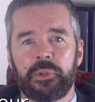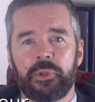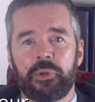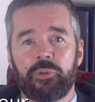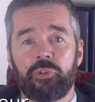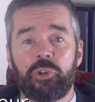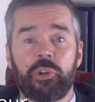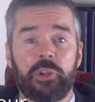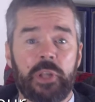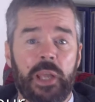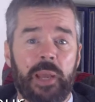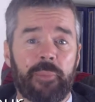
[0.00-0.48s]

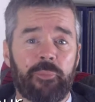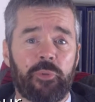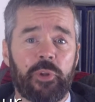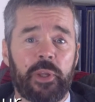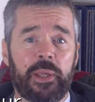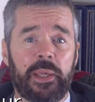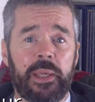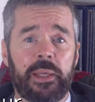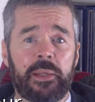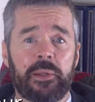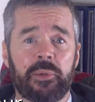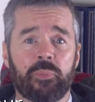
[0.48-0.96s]
She'd kept
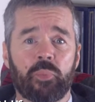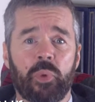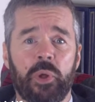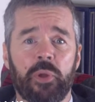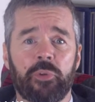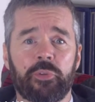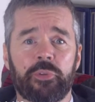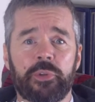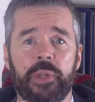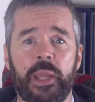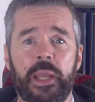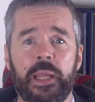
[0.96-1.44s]
it hidden
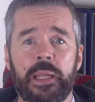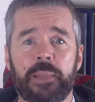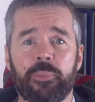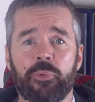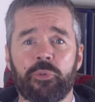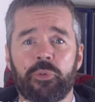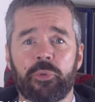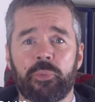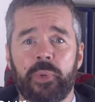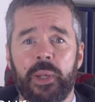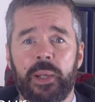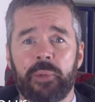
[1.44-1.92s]
whilst Naylor
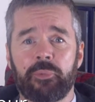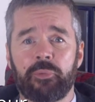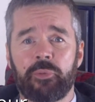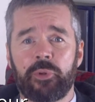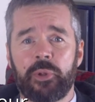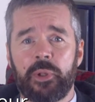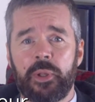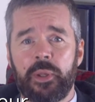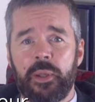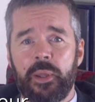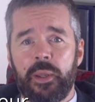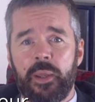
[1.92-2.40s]
was around,
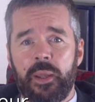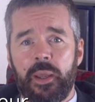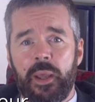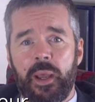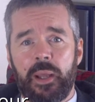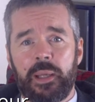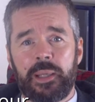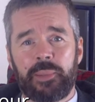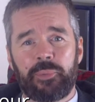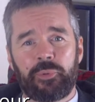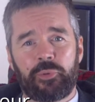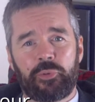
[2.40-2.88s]

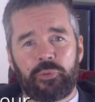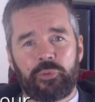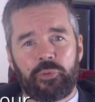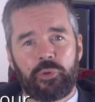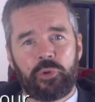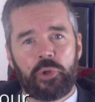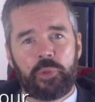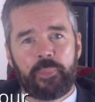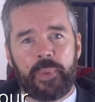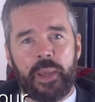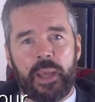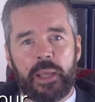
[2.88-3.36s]
and it was
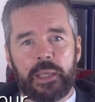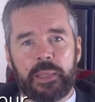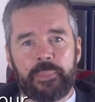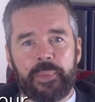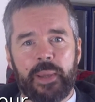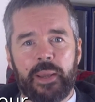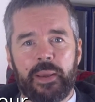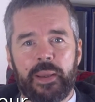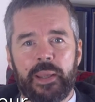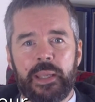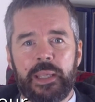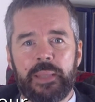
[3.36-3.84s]
too bad
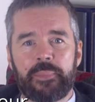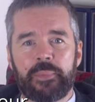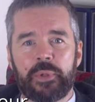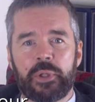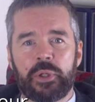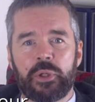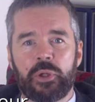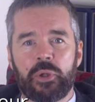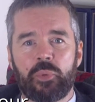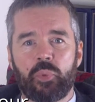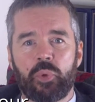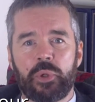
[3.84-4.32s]
about
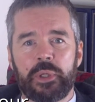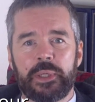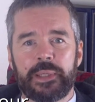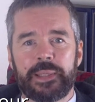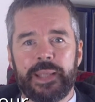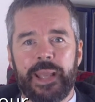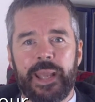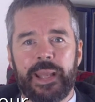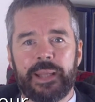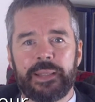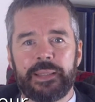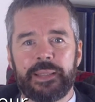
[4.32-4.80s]
Amy, who wouldn't
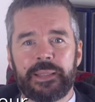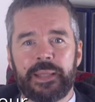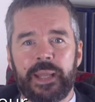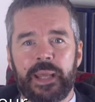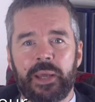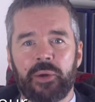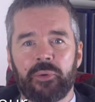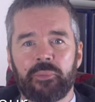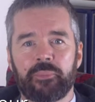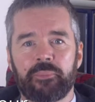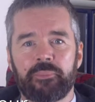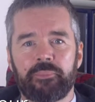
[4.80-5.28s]
get any
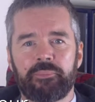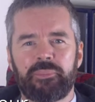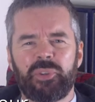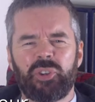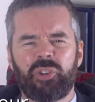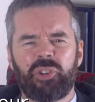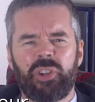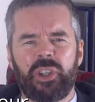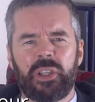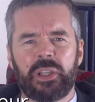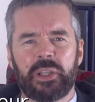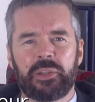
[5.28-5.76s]
now. But
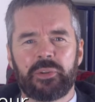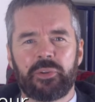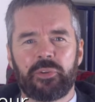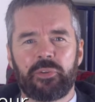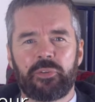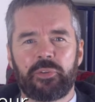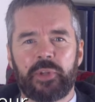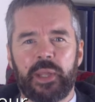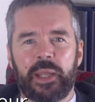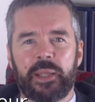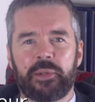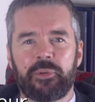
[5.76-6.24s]
she'd
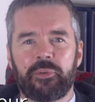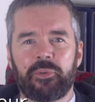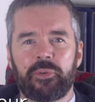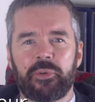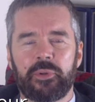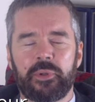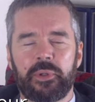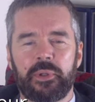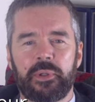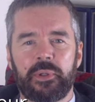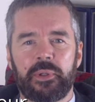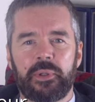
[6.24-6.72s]
understand.
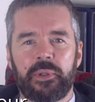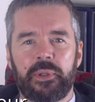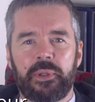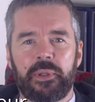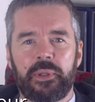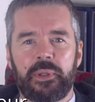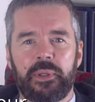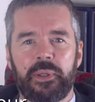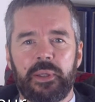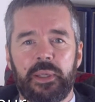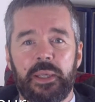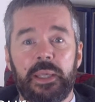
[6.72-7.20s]

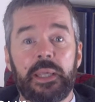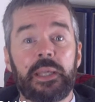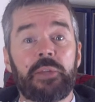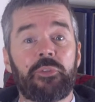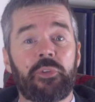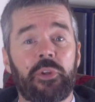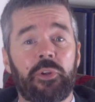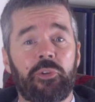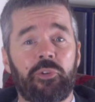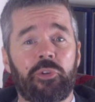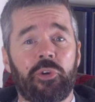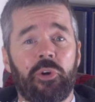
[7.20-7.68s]

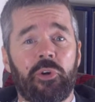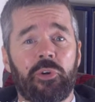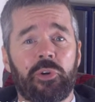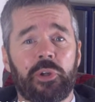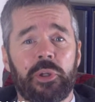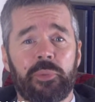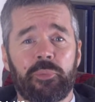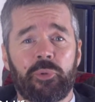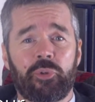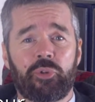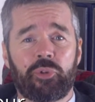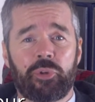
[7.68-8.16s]
Eating
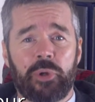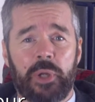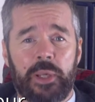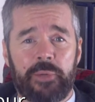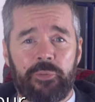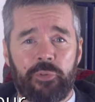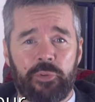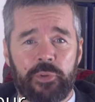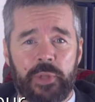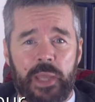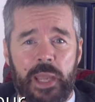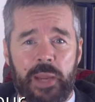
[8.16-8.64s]
chocolate would drive
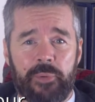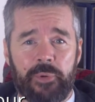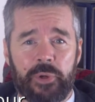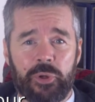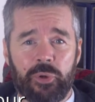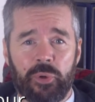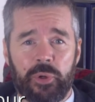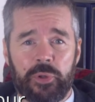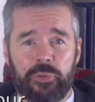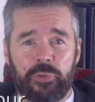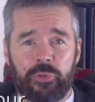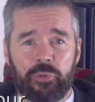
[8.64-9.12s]
scary
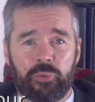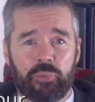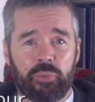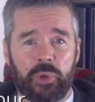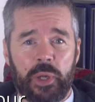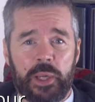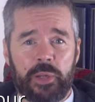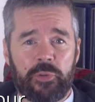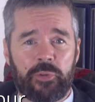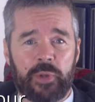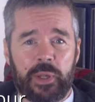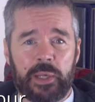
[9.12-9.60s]
noises
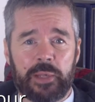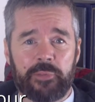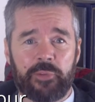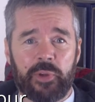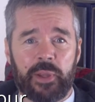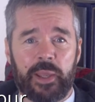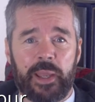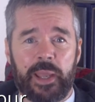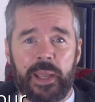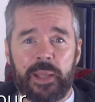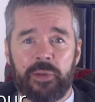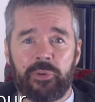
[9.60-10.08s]
right out of
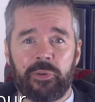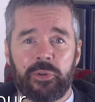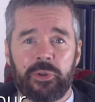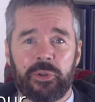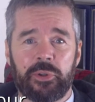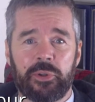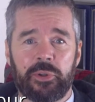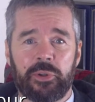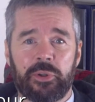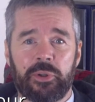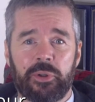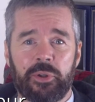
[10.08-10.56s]
her head.
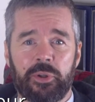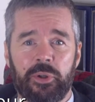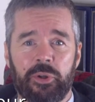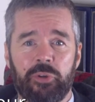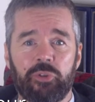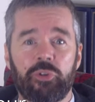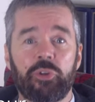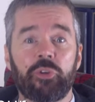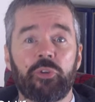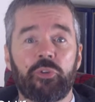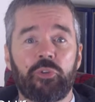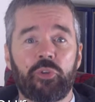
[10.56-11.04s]

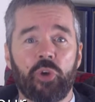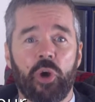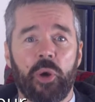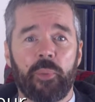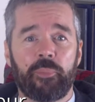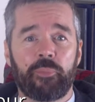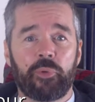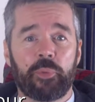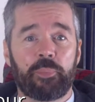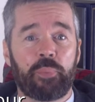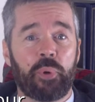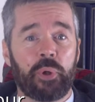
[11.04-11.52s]
She
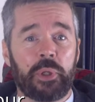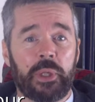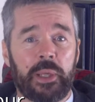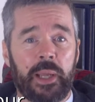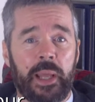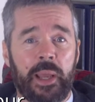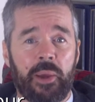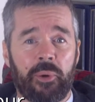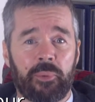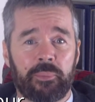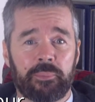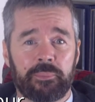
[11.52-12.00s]
stopped to pull it
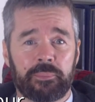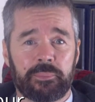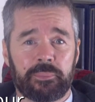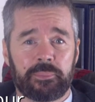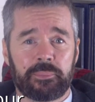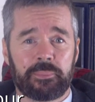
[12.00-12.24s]
out.